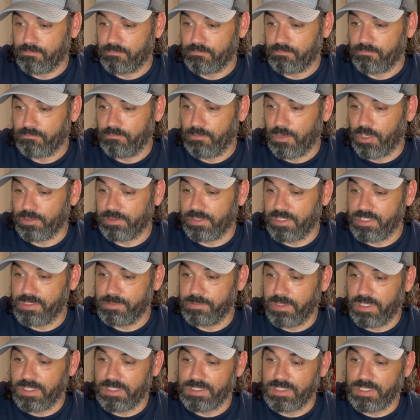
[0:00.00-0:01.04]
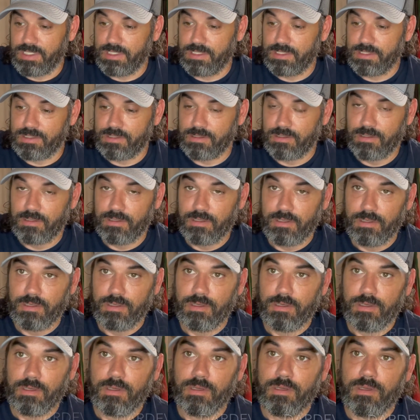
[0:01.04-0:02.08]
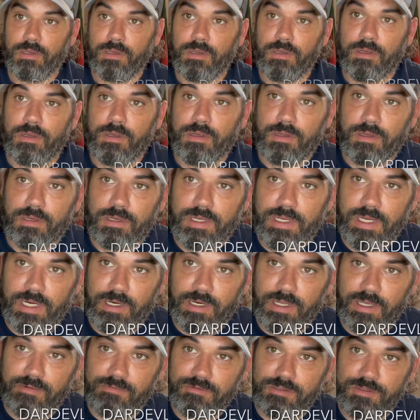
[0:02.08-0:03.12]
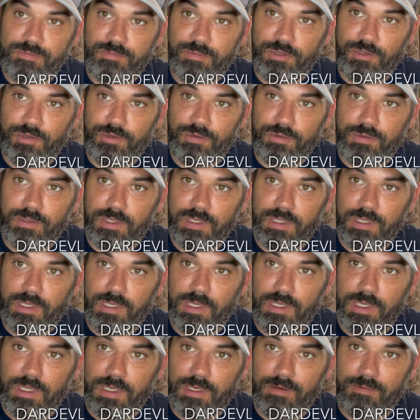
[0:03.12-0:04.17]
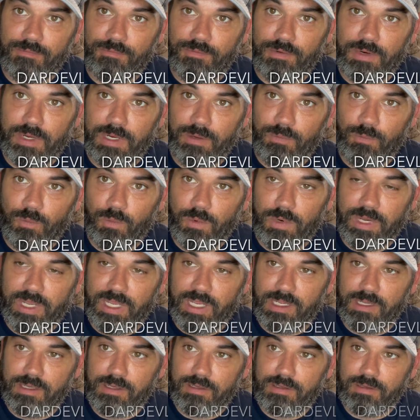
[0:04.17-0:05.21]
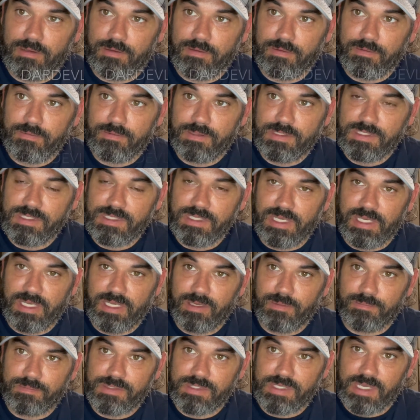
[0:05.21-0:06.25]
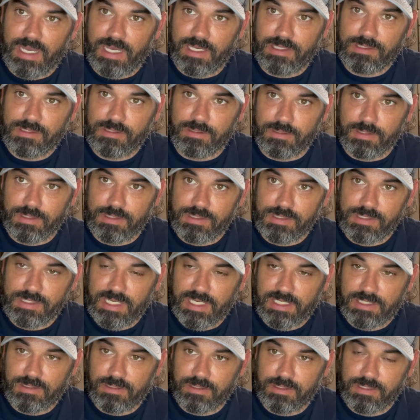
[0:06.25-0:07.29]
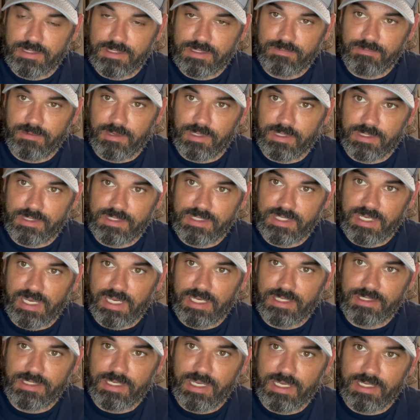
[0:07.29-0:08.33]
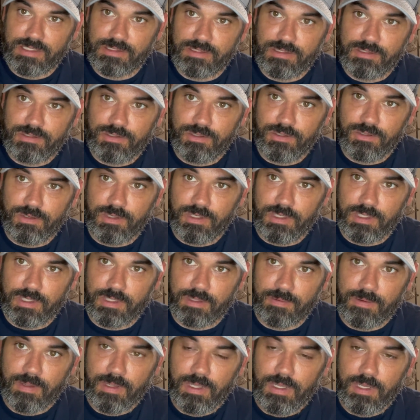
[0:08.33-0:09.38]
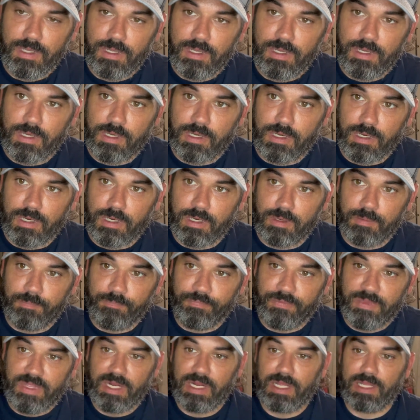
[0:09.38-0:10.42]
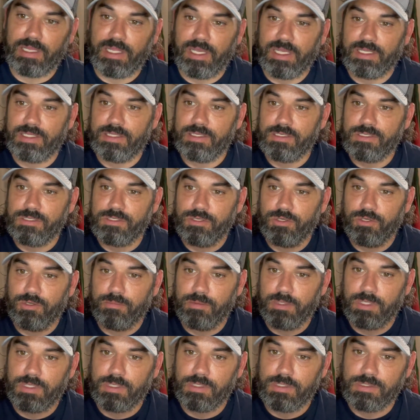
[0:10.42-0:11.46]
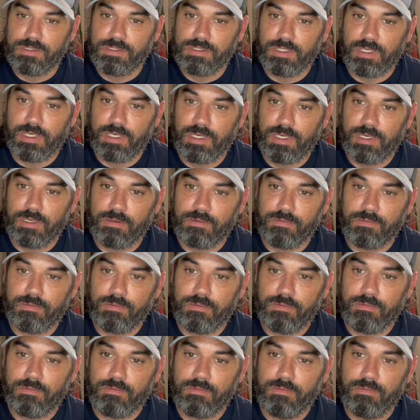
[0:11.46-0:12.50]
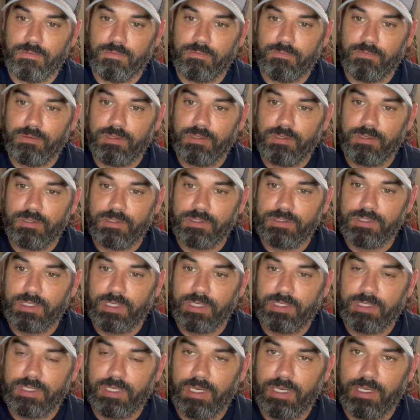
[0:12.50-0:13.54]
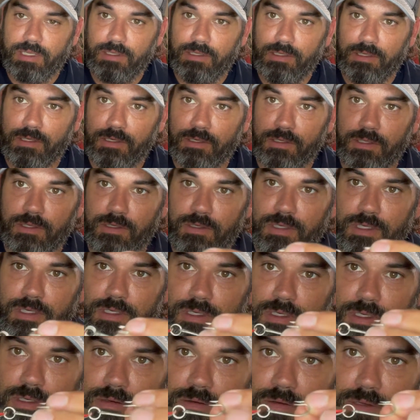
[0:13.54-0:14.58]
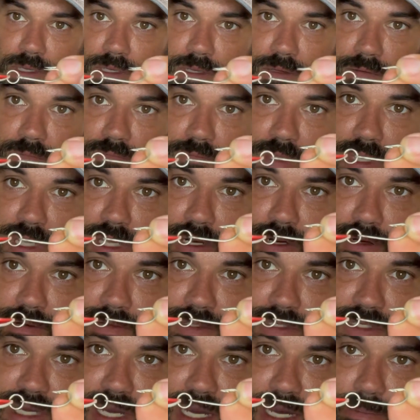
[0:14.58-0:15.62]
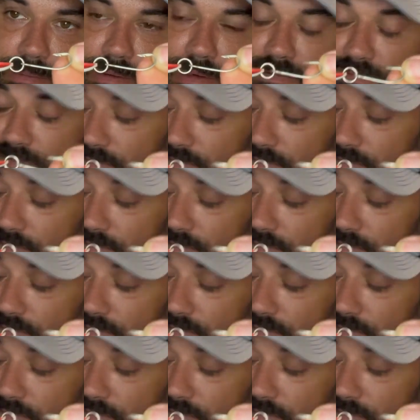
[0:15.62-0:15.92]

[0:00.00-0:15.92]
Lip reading: multi-species, Daredevil spoon in red and white. This is the imp size, so this is actually a smaller size, has the 2 hook. And I like this too because with the hooks like that, you know, you can get over top of,